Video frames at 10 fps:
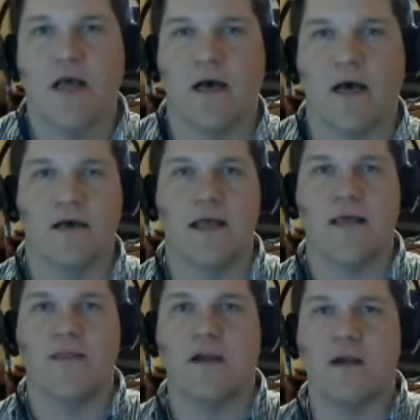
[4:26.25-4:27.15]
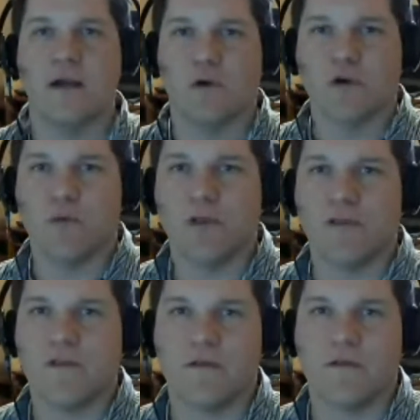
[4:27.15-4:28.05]
And there I worked with
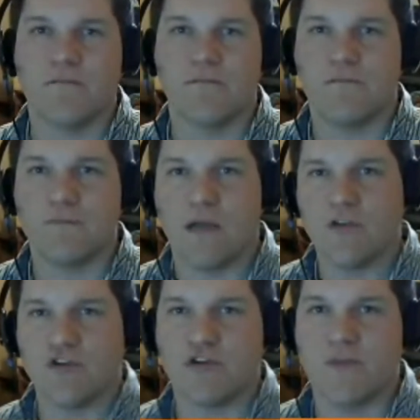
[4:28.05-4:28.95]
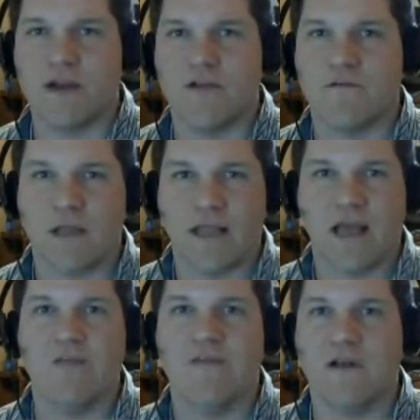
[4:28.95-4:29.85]
social media for like
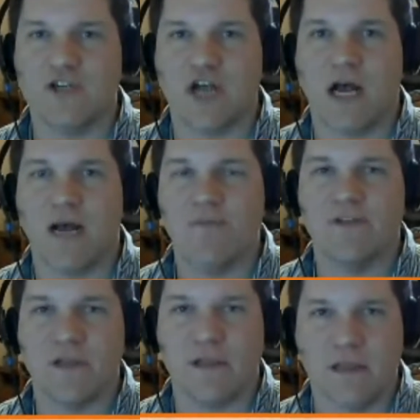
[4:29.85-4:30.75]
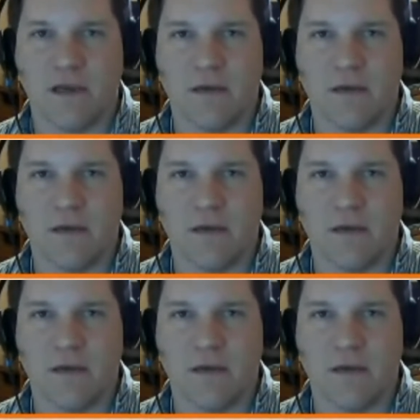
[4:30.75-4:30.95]
NFL shops and the